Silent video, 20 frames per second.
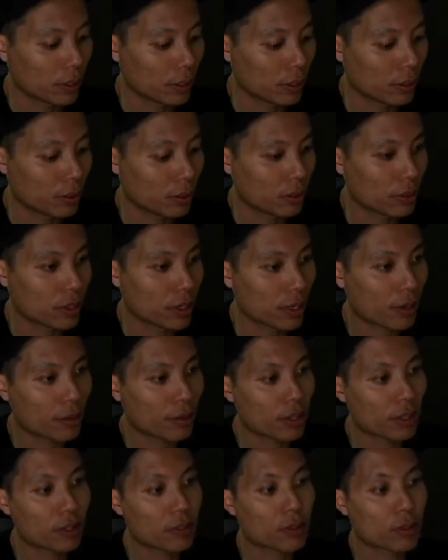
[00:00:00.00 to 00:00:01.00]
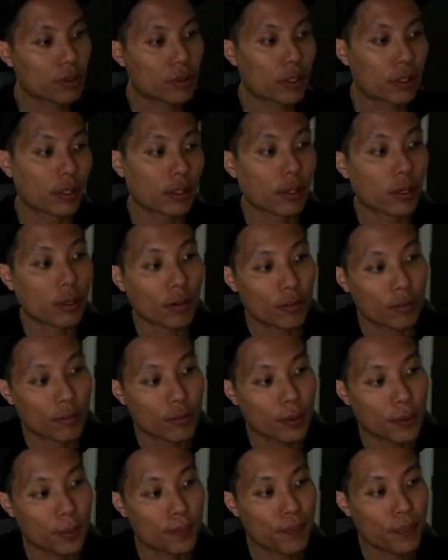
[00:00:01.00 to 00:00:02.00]
to tell it to turn off.
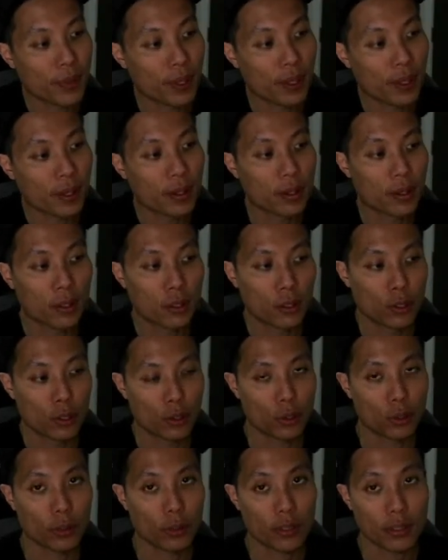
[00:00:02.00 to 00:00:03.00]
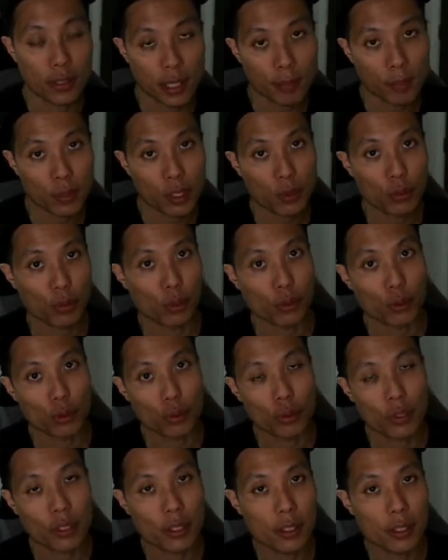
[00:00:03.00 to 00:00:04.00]
So the same thing we'll do
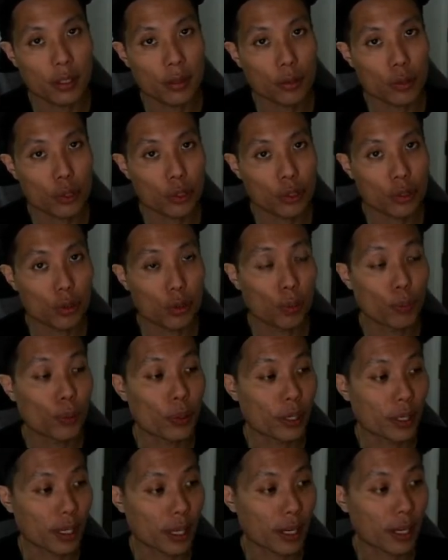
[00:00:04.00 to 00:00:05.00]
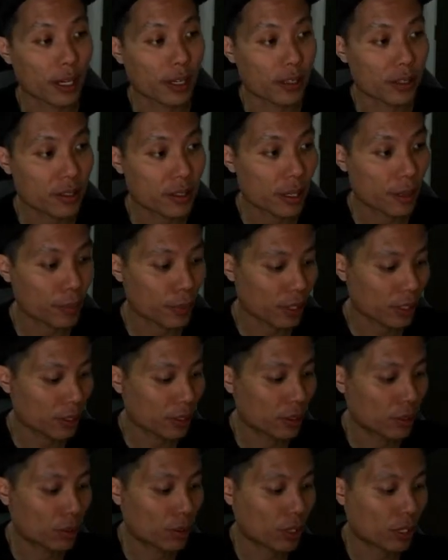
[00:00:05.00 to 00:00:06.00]
here, which is to print another statement
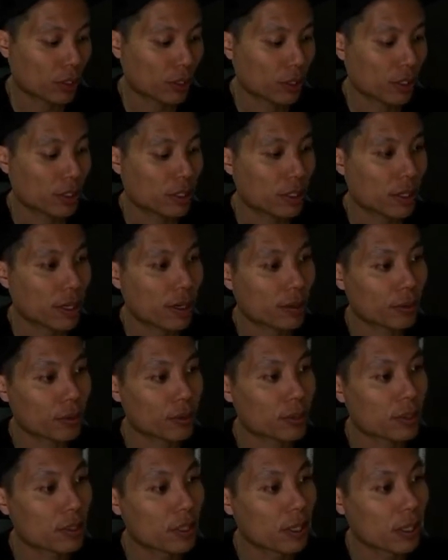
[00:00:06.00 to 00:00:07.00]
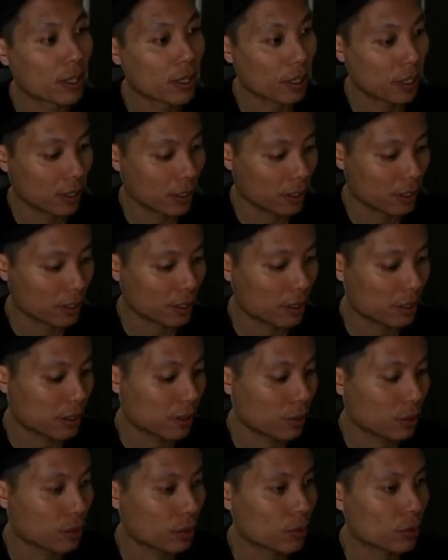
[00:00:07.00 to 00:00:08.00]
to actually tell
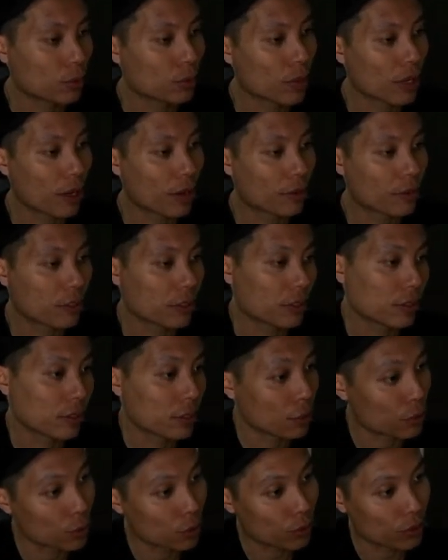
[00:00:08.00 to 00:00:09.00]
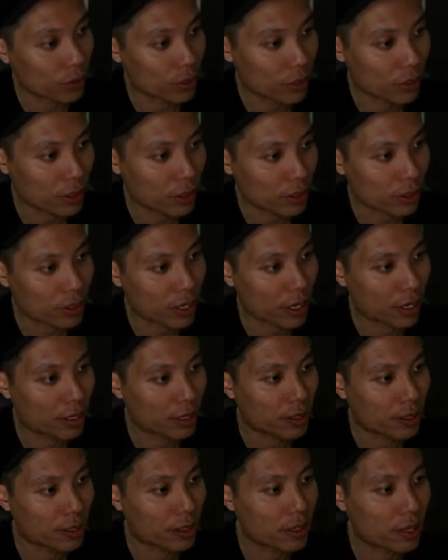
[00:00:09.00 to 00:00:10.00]
whoever the user that
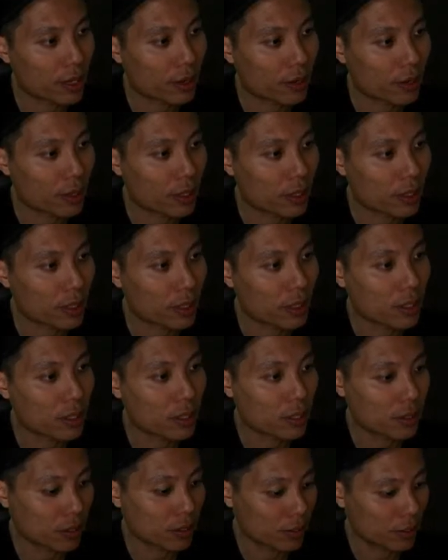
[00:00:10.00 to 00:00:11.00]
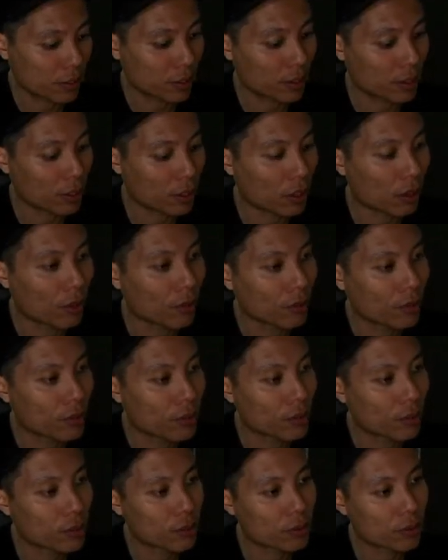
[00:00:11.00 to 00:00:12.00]
the LED is turned off.
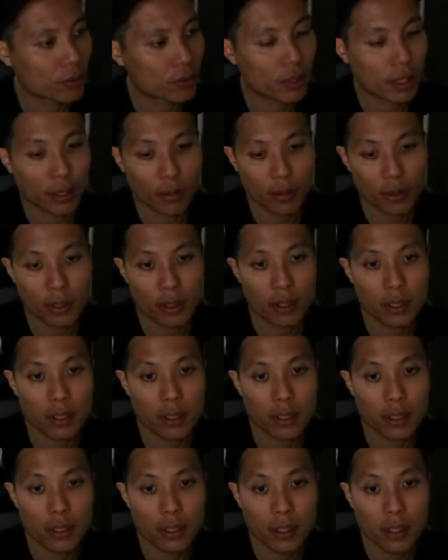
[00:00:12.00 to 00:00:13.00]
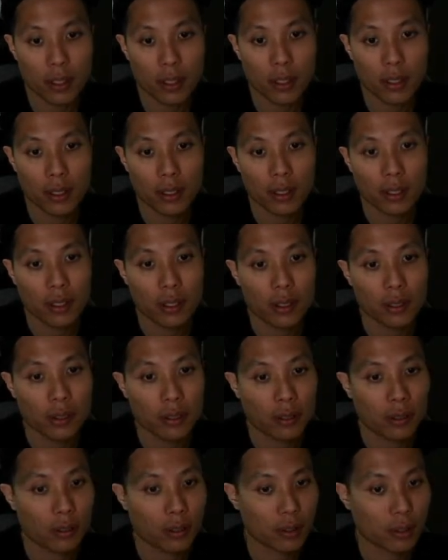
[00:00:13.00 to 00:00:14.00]
So LED
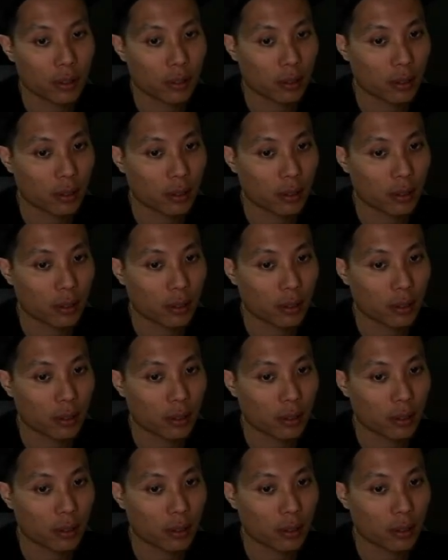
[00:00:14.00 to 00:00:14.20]
turn